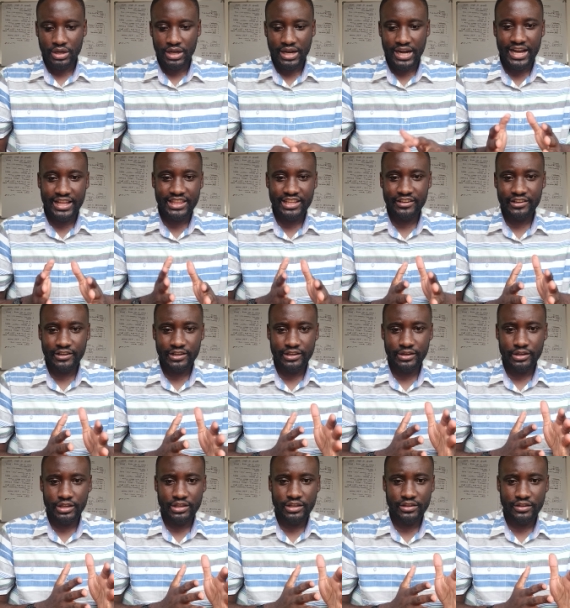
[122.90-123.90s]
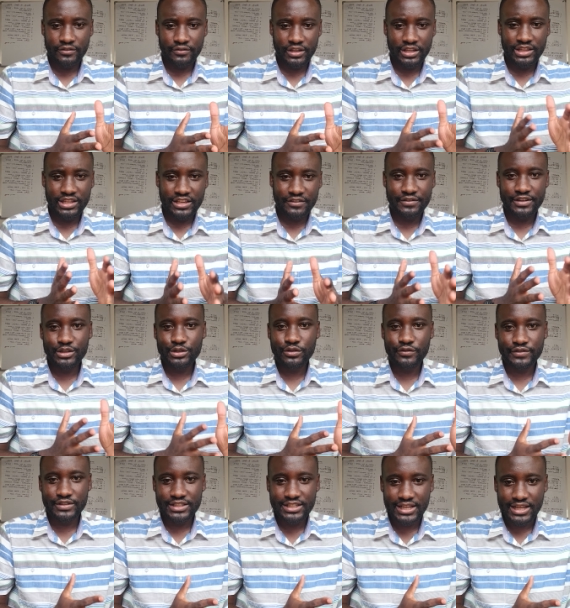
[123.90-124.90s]
in the event
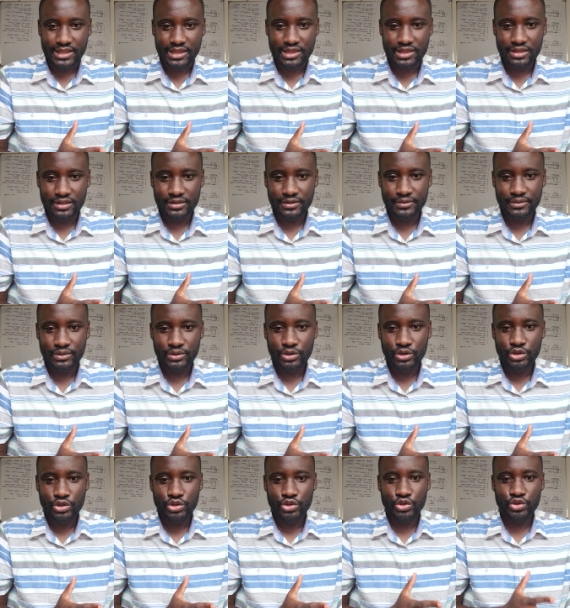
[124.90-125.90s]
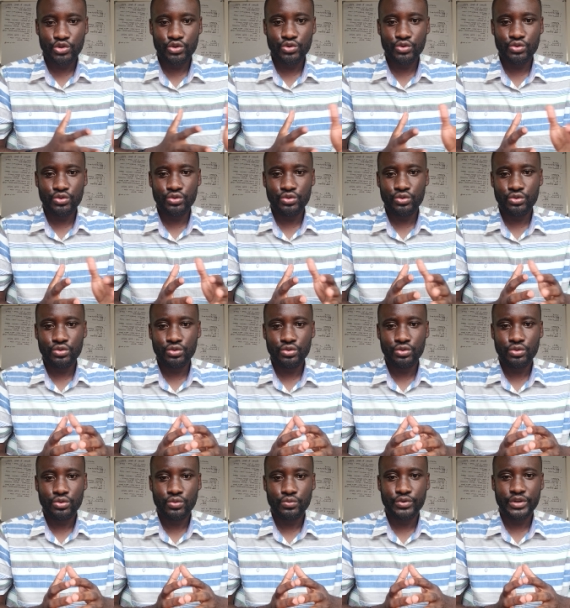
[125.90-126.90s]
of death, you
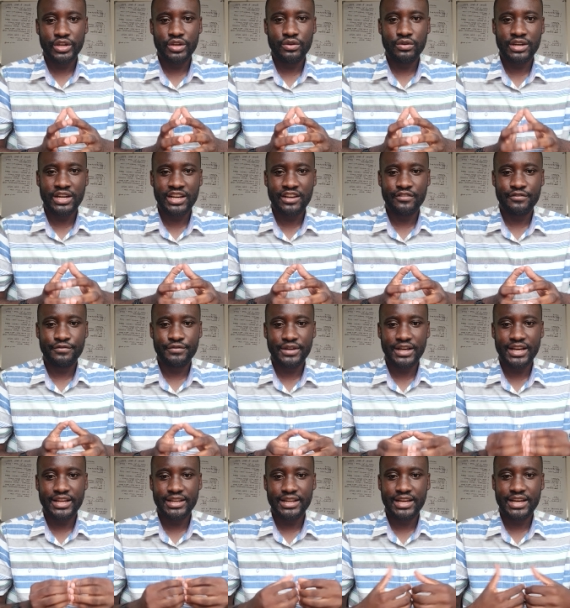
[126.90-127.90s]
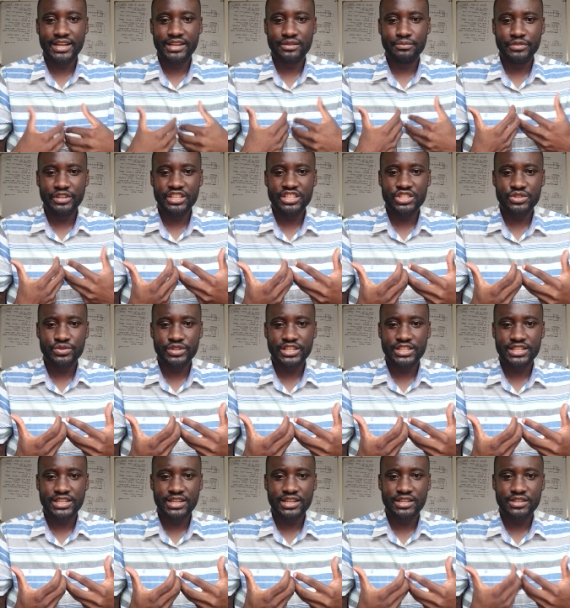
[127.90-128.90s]
will have an
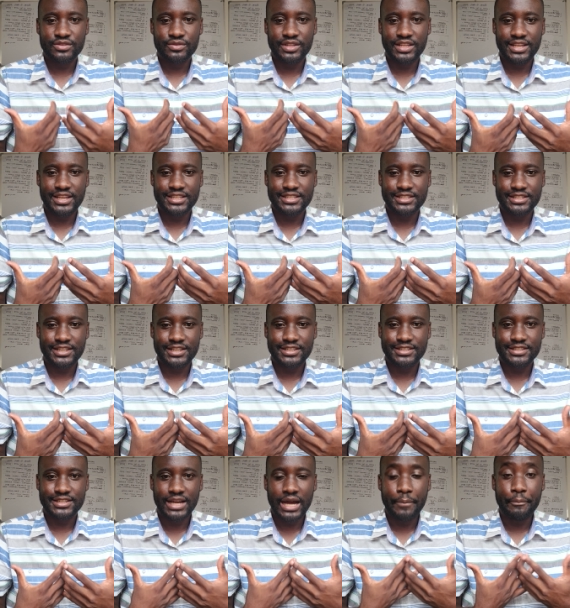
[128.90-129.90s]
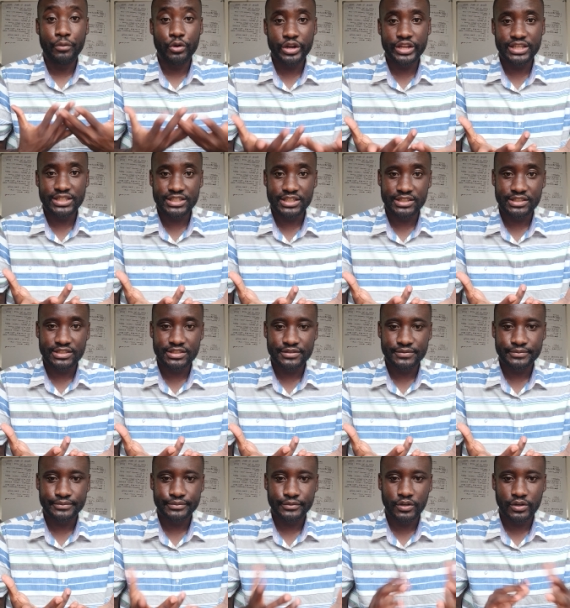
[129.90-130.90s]
administrator to the estate appointed.
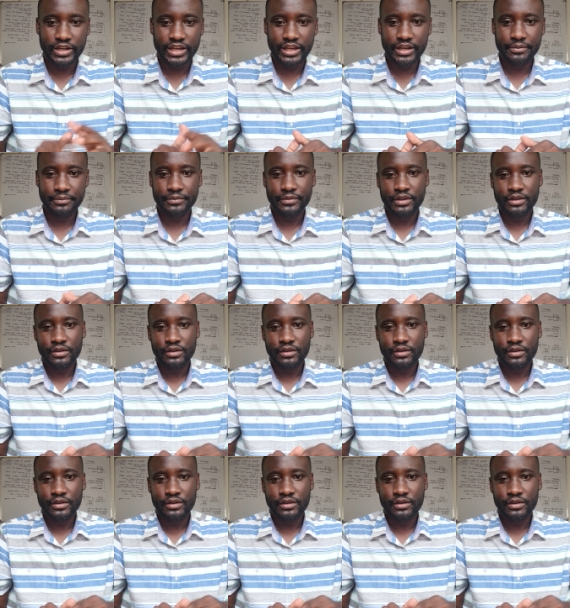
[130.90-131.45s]
Okay,